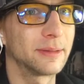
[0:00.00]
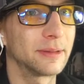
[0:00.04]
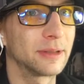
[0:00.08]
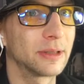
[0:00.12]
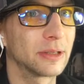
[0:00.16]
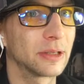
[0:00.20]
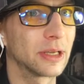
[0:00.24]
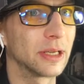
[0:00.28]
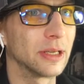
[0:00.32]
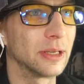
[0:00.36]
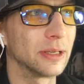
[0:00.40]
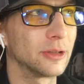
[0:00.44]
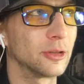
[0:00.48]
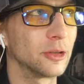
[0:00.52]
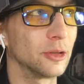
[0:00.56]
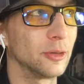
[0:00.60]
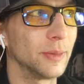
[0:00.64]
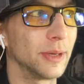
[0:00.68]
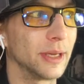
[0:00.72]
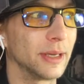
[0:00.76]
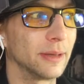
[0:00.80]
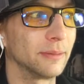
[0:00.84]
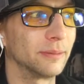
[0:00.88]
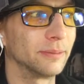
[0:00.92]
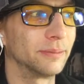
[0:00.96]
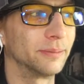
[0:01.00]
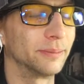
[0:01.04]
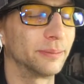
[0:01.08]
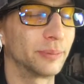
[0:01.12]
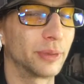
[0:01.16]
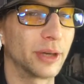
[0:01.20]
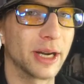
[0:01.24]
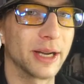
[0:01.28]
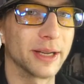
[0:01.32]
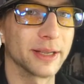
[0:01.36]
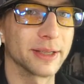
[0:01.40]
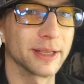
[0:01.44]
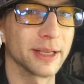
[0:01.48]
consuming
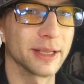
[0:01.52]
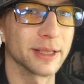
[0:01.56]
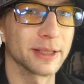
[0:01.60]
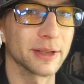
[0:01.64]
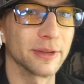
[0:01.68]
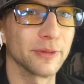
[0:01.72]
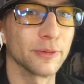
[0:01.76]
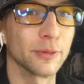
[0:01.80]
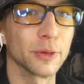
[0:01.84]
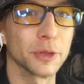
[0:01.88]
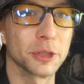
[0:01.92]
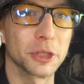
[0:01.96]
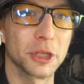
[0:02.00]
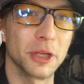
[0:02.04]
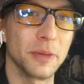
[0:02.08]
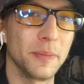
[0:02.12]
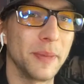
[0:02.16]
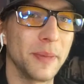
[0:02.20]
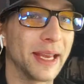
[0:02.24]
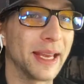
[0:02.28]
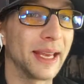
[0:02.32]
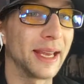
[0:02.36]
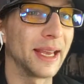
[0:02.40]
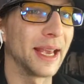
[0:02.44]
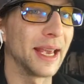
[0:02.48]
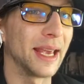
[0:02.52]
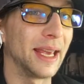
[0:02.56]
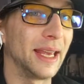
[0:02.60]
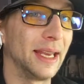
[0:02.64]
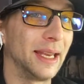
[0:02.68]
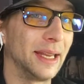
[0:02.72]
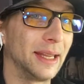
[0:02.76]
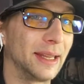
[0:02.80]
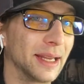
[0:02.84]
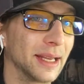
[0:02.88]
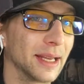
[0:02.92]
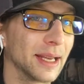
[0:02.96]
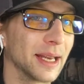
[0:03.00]
process, unfortunately, making
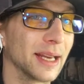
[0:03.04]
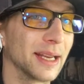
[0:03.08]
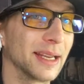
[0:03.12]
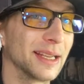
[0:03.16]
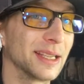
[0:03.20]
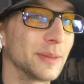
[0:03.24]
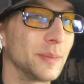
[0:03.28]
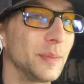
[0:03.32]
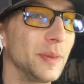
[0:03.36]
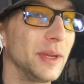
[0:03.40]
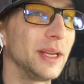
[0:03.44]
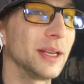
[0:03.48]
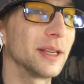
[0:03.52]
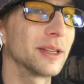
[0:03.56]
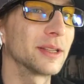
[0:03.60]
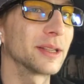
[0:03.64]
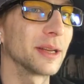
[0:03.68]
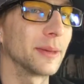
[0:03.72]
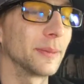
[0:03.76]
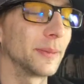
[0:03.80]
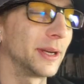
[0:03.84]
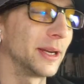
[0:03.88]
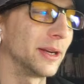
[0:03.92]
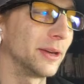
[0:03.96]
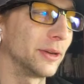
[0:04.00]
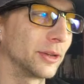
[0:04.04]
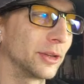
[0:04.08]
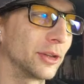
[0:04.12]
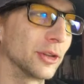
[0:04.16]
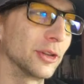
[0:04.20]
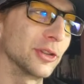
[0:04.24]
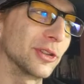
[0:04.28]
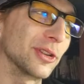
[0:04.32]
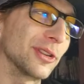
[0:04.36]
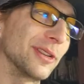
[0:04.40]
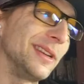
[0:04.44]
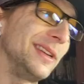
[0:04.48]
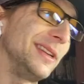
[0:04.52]
anything kind of speak. Some
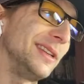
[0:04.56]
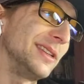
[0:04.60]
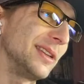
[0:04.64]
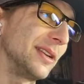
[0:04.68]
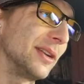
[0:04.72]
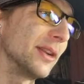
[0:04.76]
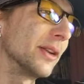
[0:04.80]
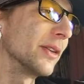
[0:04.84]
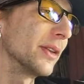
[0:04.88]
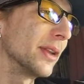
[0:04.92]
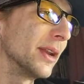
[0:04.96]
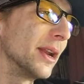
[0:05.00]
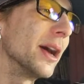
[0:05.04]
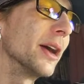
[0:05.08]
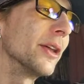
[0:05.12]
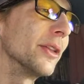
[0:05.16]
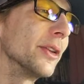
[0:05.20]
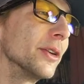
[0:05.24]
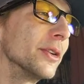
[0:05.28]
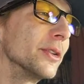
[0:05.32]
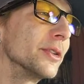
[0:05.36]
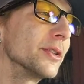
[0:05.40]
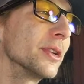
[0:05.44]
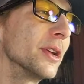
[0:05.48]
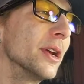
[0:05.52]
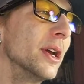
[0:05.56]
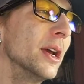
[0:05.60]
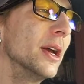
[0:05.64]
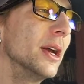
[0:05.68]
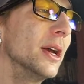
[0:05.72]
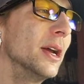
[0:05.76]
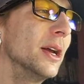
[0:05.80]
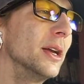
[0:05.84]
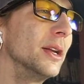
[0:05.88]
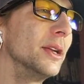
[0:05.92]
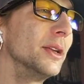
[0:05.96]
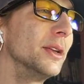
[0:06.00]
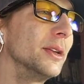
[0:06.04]
characters are easier than others.
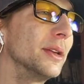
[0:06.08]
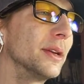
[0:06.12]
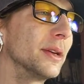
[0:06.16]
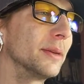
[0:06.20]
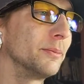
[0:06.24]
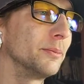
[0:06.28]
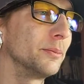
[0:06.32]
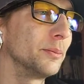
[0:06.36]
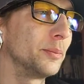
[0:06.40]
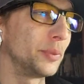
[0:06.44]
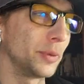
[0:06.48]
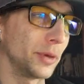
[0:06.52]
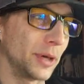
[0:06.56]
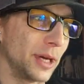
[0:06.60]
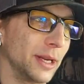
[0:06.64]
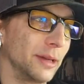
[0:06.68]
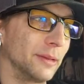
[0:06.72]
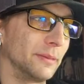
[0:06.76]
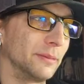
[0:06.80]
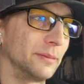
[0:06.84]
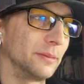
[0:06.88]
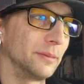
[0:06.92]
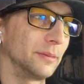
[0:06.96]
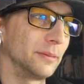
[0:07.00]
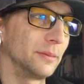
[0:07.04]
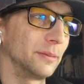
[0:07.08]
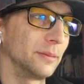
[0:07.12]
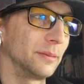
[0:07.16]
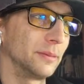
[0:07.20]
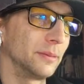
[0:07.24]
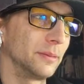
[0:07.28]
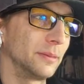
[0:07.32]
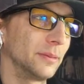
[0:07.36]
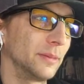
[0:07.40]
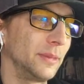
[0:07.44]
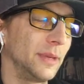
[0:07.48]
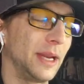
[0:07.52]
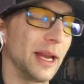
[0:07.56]
But
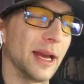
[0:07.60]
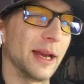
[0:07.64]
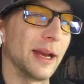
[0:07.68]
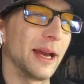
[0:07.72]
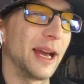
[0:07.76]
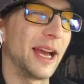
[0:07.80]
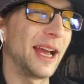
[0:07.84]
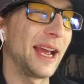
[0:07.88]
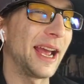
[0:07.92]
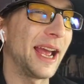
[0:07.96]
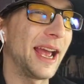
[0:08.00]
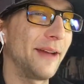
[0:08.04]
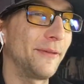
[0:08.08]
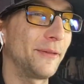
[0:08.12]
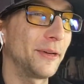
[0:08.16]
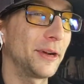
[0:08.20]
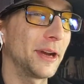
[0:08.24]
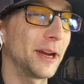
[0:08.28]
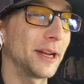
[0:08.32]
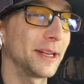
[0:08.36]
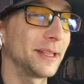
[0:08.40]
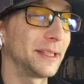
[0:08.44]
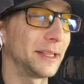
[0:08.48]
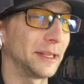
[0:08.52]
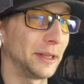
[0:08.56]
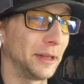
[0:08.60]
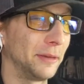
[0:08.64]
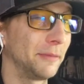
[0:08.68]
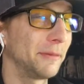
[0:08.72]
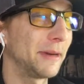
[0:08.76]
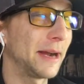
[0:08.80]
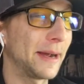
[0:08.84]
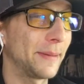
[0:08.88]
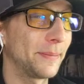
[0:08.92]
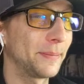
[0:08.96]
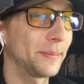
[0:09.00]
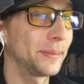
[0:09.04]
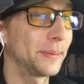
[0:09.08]
yeah, I have a Godzilla
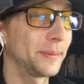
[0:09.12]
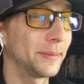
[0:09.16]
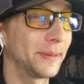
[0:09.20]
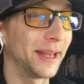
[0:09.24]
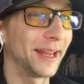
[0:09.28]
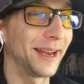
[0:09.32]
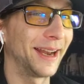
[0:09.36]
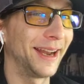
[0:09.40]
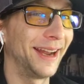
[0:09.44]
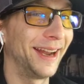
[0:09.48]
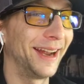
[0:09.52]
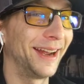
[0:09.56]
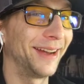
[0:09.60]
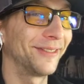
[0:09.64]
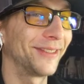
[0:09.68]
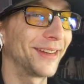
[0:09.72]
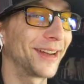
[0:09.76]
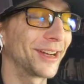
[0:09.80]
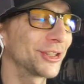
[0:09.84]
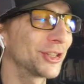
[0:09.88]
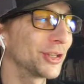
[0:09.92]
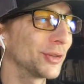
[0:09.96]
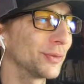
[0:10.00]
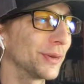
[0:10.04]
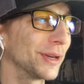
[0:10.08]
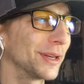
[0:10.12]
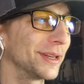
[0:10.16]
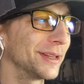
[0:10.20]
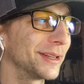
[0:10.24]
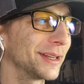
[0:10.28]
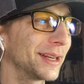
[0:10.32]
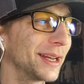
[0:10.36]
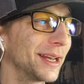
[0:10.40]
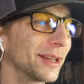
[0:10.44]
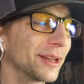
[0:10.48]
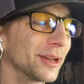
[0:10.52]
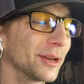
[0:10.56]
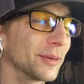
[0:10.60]
rap that I have actually written
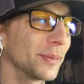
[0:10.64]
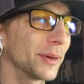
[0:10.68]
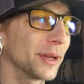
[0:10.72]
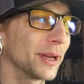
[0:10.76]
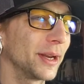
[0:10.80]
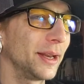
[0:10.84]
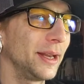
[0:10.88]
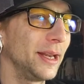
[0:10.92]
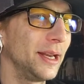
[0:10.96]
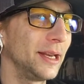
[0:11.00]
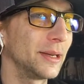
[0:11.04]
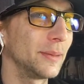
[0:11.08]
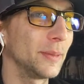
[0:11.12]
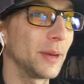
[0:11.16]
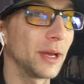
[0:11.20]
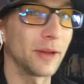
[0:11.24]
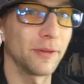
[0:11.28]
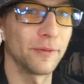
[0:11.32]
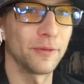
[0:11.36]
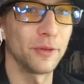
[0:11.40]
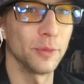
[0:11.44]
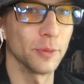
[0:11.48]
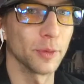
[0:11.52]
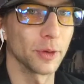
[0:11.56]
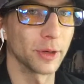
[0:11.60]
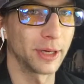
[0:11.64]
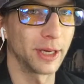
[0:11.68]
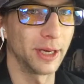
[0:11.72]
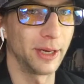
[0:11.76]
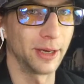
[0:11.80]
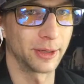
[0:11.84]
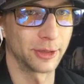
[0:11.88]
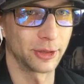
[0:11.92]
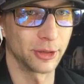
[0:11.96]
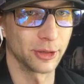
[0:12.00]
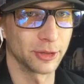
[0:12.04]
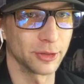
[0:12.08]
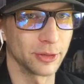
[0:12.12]
together, but I need to make a few more
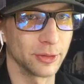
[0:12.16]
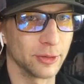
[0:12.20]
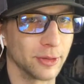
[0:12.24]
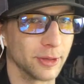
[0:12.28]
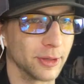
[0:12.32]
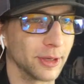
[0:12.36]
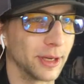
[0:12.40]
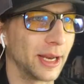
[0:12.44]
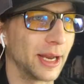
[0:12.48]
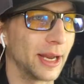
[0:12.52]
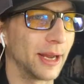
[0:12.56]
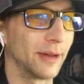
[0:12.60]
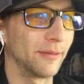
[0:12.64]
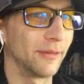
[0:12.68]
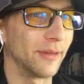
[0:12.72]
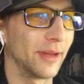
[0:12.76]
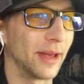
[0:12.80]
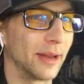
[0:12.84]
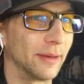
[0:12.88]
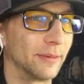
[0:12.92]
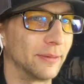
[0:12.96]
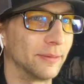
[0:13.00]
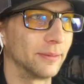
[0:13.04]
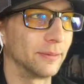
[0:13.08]
characters in order to have that